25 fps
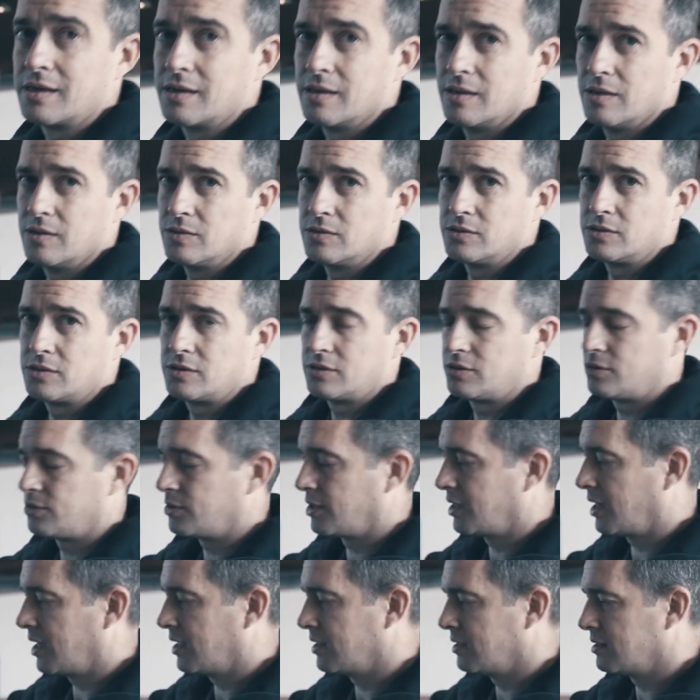close
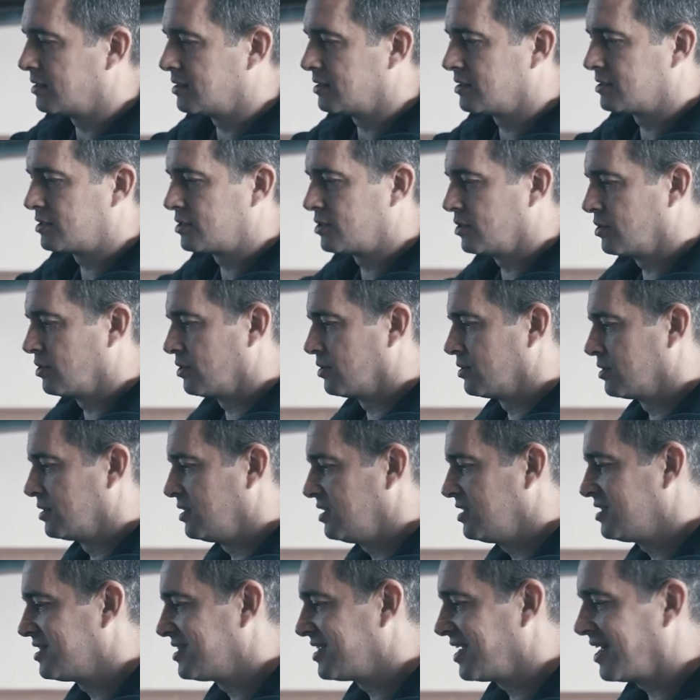together. So
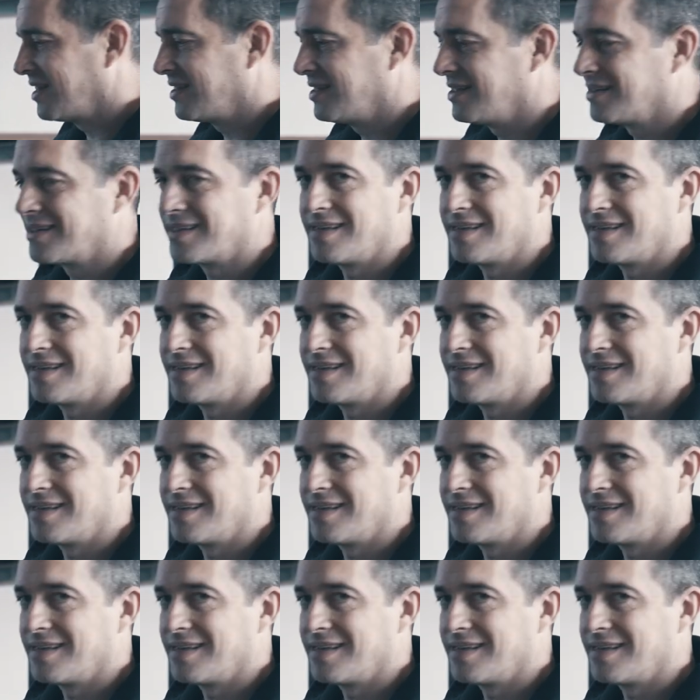this saddle